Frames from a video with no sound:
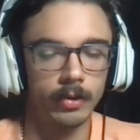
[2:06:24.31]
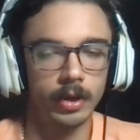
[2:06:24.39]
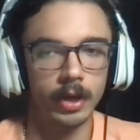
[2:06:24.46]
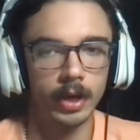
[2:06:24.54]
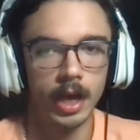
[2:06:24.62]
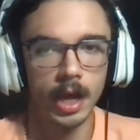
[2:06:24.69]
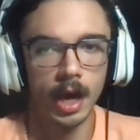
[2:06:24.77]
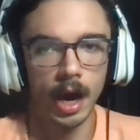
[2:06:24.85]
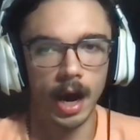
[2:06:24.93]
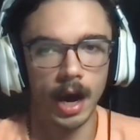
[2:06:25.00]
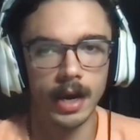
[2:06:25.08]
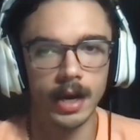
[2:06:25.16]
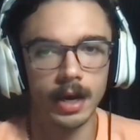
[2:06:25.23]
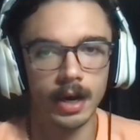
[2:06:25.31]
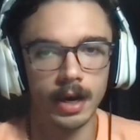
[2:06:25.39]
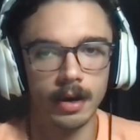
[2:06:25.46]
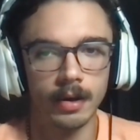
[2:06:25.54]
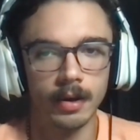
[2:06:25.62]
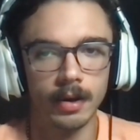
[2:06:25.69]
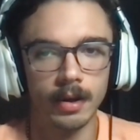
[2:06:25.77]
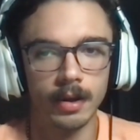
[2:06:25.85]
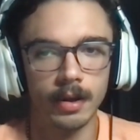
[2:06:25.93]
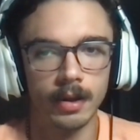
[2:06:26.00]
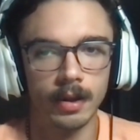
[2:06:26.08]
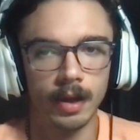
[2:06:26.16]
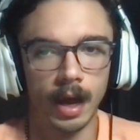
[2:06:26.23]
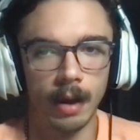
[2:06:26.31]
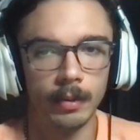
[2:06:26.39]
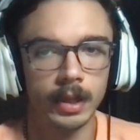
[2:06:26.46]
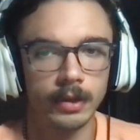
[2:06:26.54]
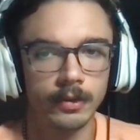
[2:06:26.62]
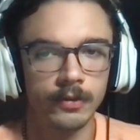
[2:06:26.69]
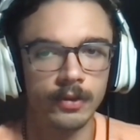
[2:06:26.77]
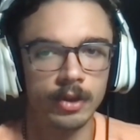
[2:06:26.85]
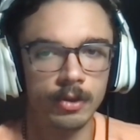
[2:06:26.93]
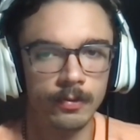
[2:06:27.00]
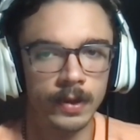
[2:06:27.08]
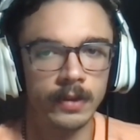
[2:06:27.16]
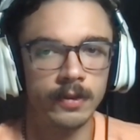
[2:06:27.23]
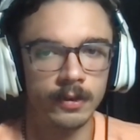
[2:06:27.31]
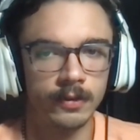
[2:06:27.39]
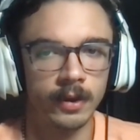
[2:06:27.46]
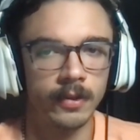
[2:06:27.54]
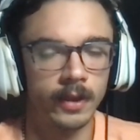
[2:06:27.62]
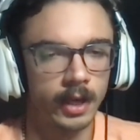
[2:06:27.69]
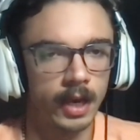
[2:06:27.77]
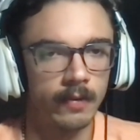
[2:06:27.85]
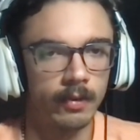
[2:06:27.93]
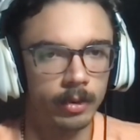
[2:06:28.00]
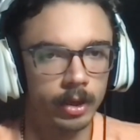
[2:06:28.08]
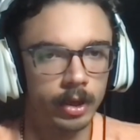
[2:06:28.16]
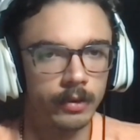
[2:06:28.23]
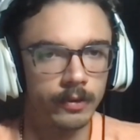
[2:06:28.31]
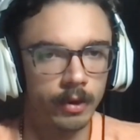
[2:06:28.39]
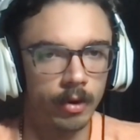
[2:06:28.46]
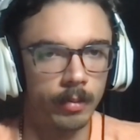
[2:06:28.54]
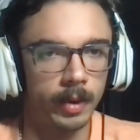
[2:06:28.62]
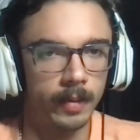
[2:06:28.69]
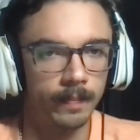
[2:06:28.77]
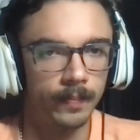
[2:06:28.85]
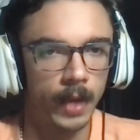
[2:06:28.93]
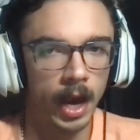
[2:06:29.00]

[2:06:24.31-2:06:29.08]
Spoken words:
no, you're good. I would like to see Juventus, I think, have a really good tournament.